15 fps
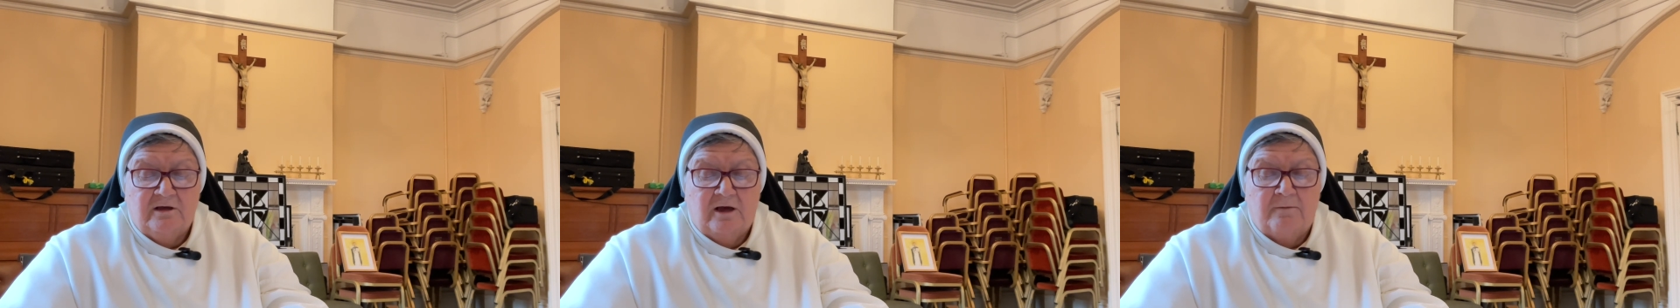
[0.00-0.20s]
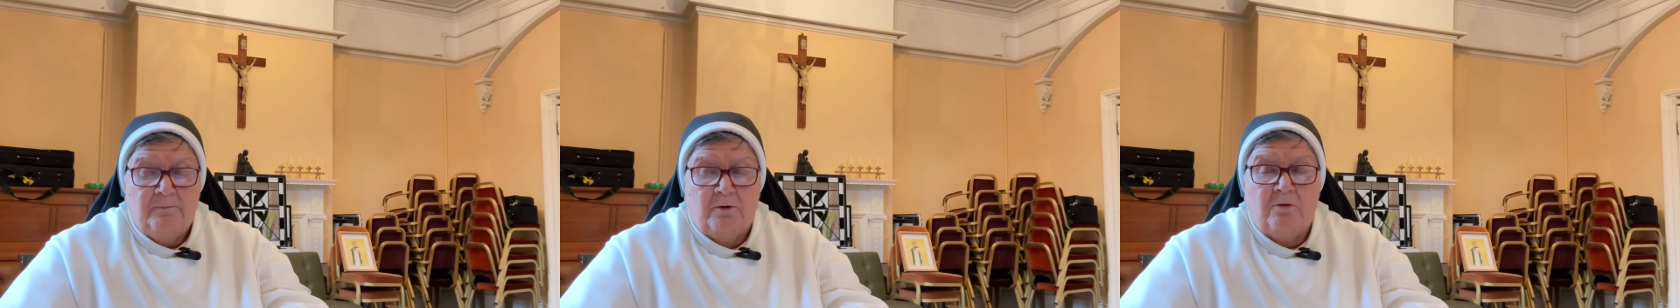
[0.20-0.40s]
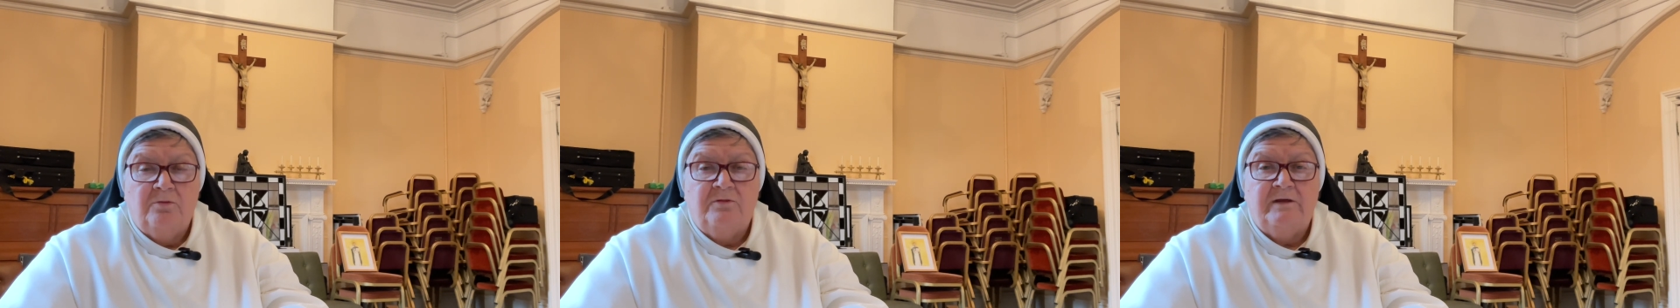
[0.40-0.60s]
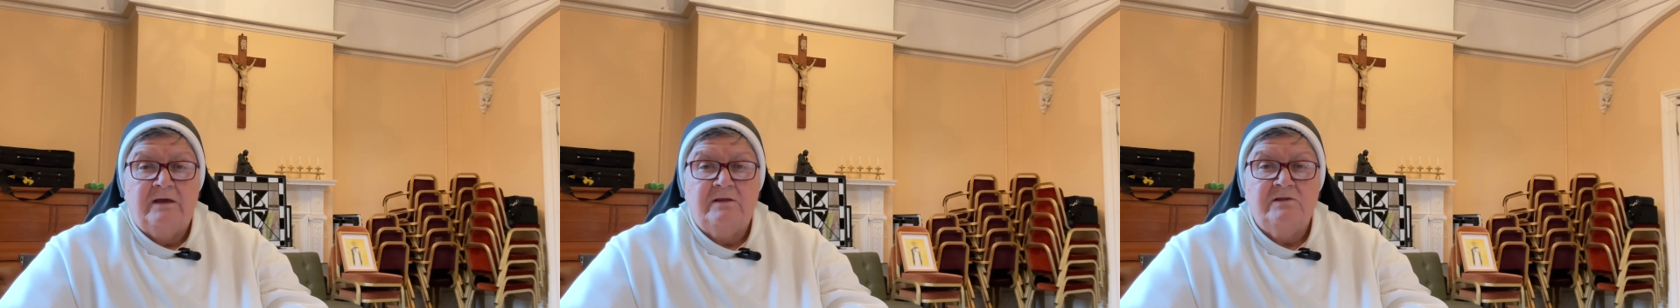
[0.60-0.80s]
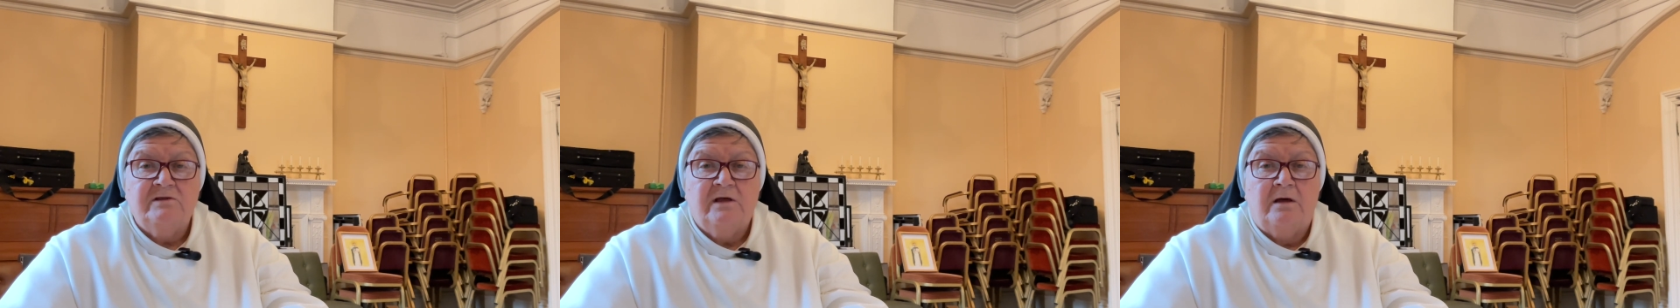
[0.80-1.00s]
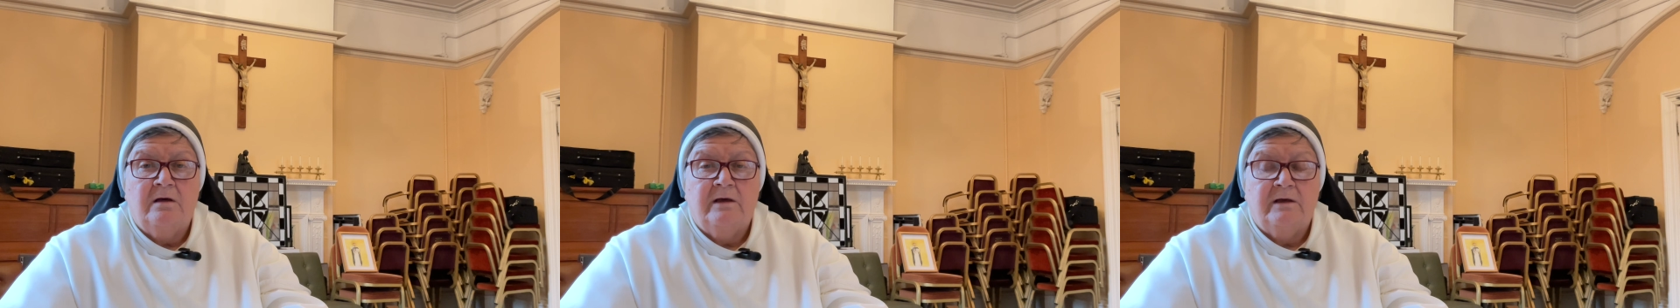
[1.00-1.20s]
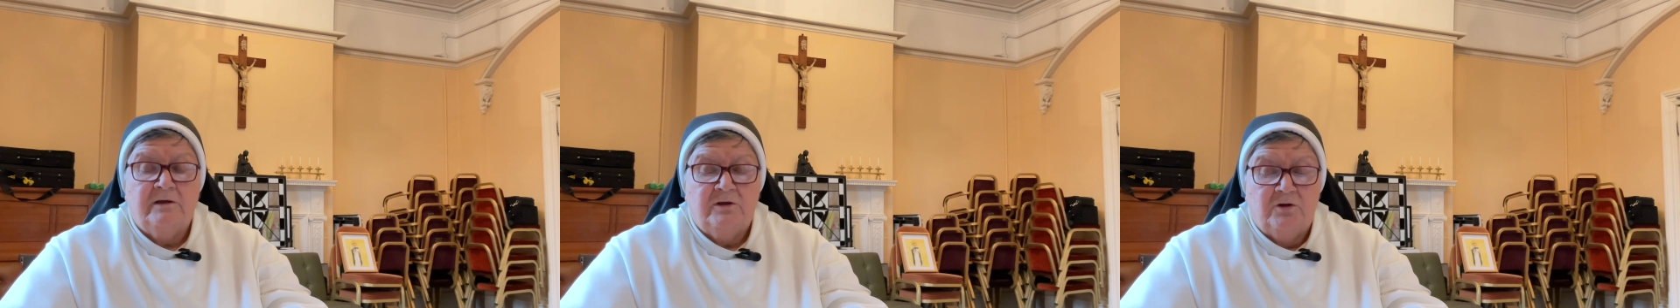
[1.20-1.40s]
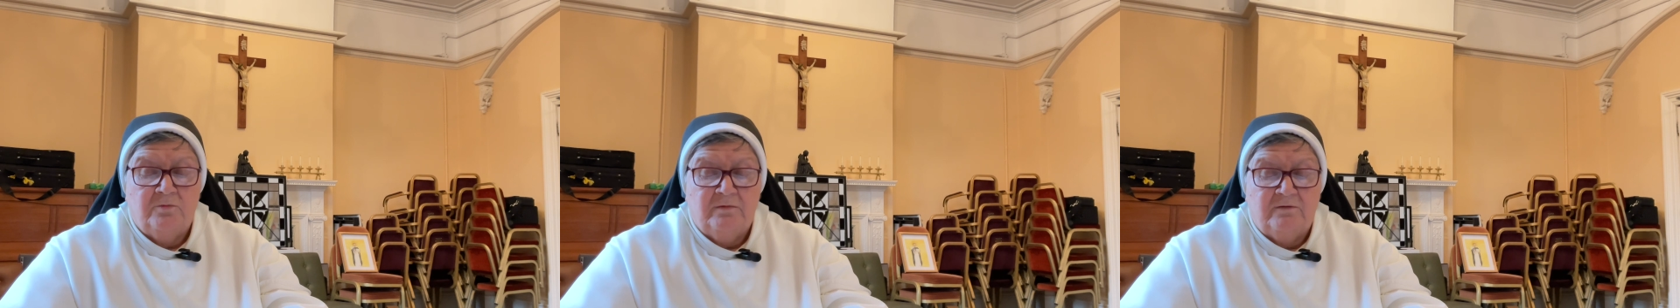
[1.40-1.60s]
upon the entire
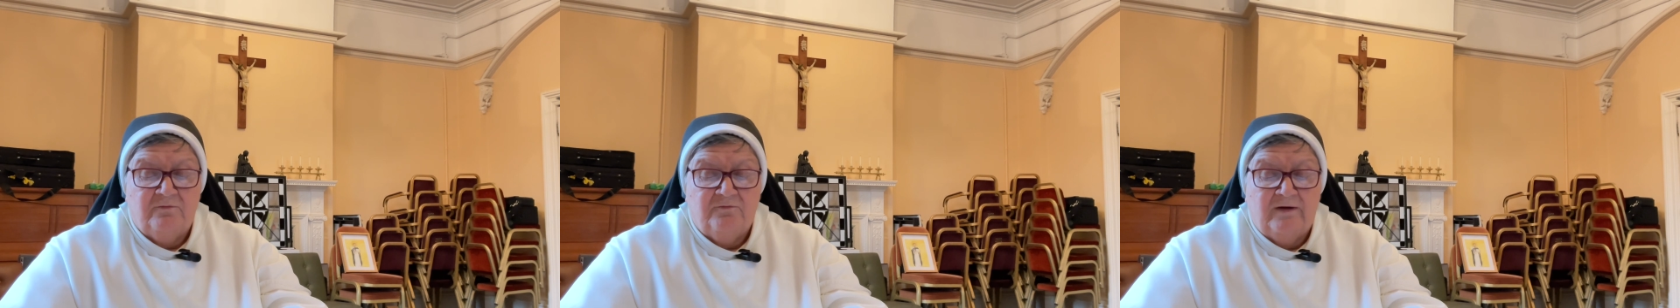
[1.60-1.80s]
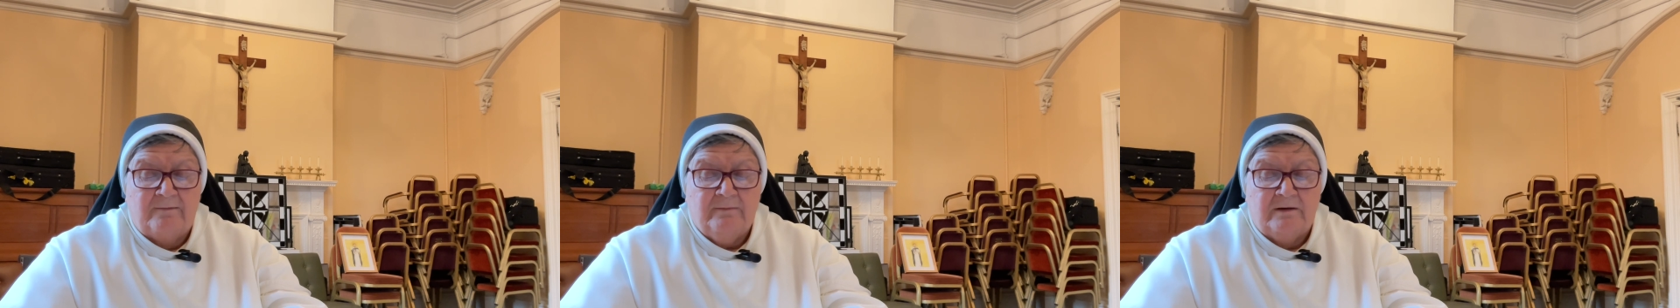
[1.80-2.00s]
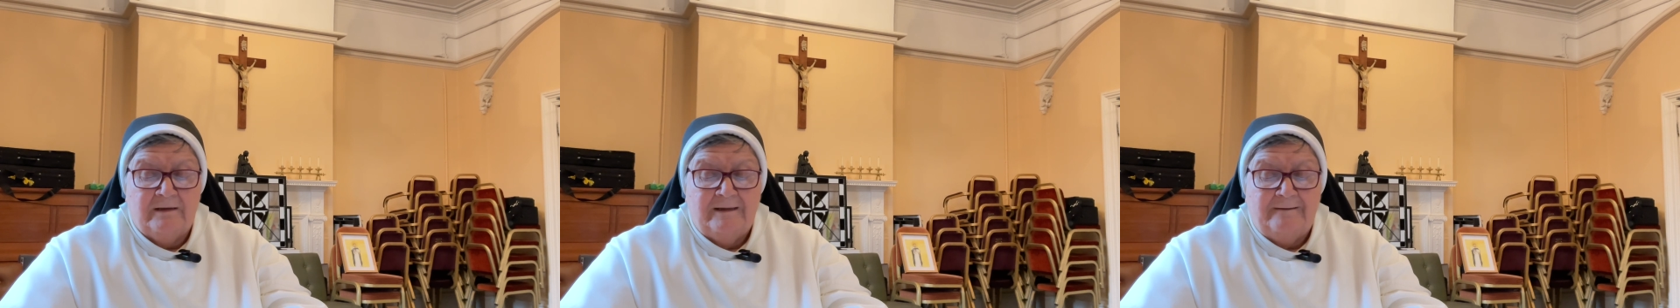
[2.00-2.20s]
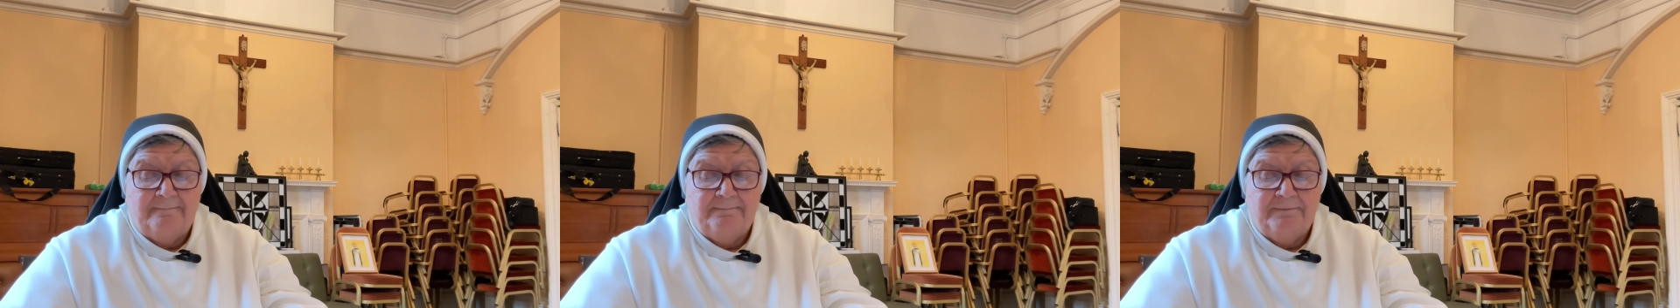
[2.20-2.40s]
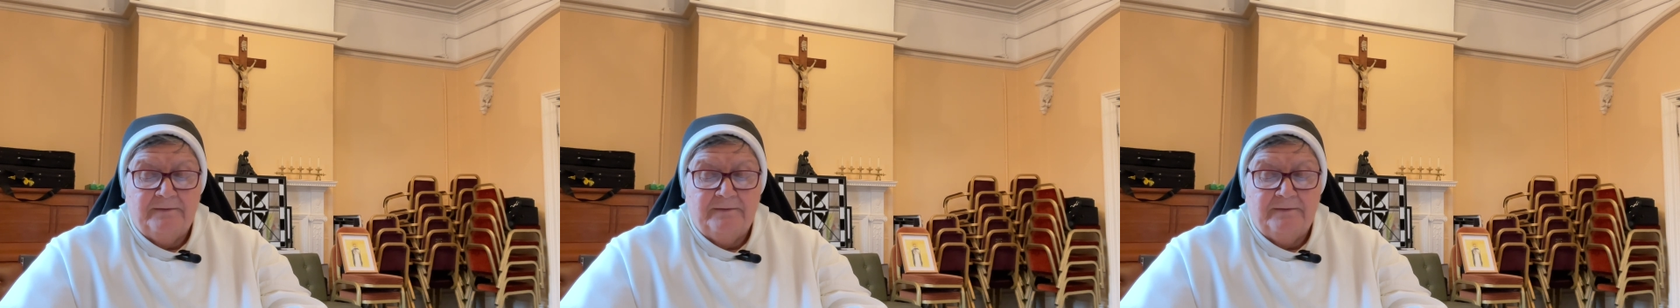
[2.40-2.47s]
human family.